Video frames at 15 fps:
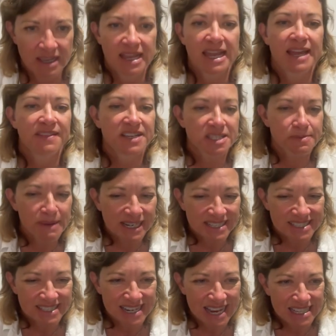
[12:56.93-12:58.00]
And this makes
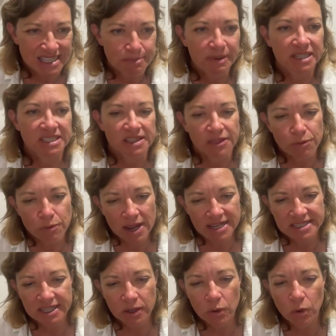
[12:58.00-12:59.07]
sense because the
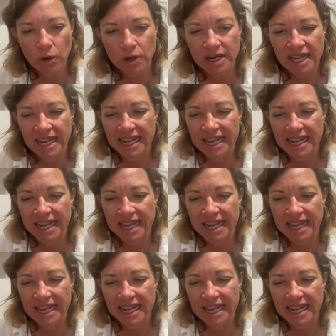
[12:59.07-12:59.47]
thoracic cord